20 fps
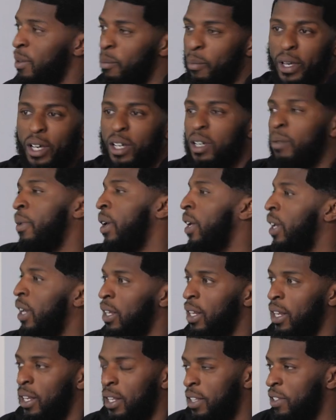the
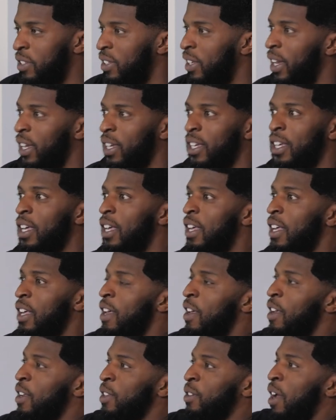mailman, and it's like,
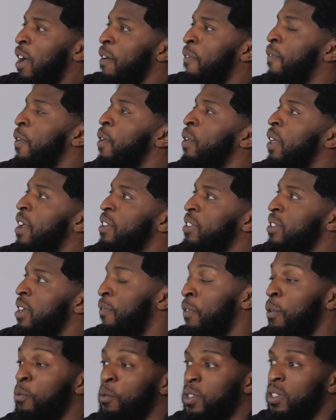so I felt as
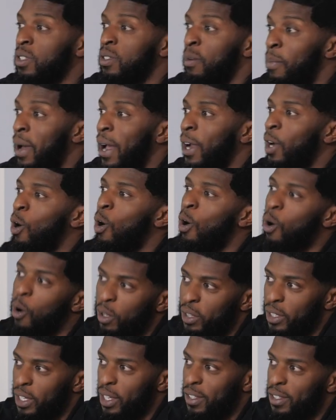if it was my
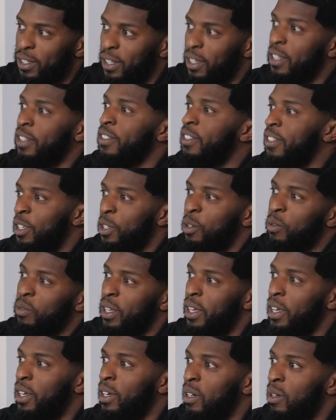calling to continue
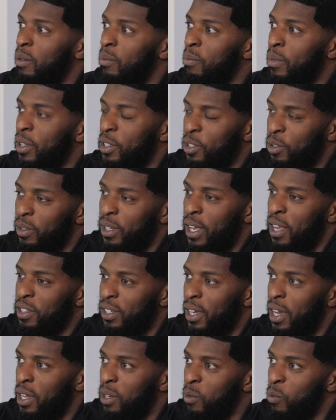to help. So that's
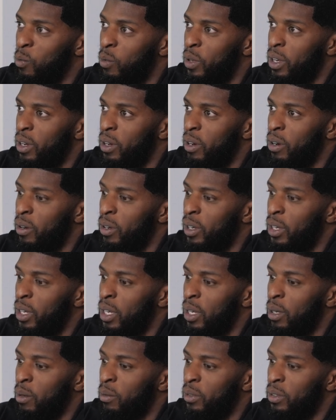kind of
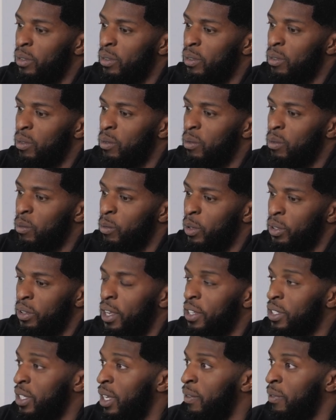where
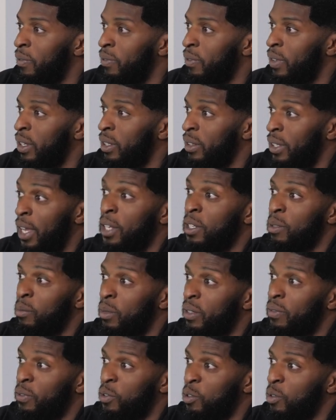things have landed
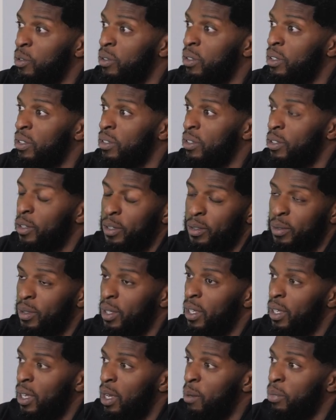me for sure. So
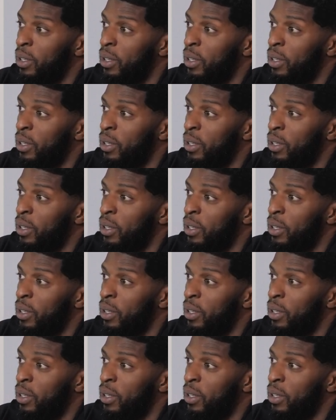yeah. I'm